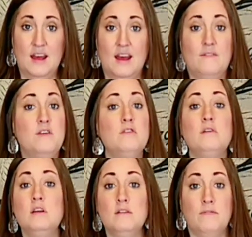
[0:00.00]
If you
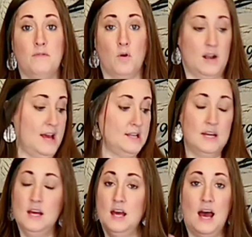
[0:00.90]
can afford it,
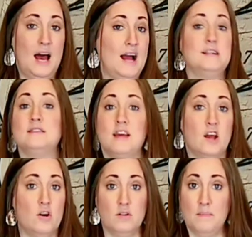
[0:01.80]
I'd say
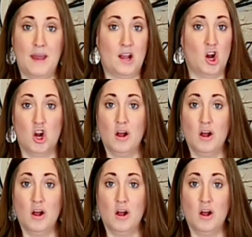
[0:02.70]
go the Maker